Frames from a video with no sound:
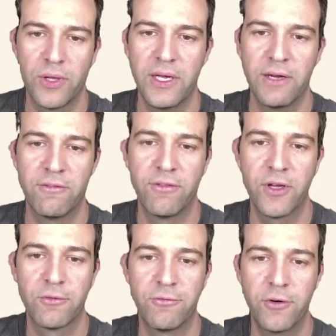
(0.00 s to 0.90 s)
and have
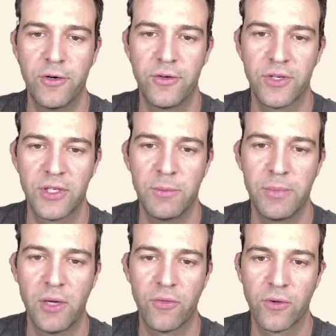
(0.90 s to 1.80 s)
thick fur to keep
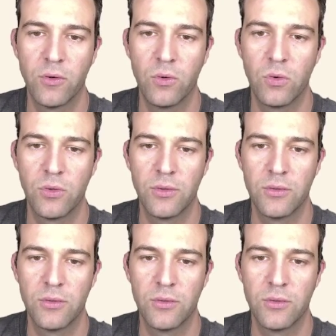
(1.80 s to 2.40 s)
out the cold.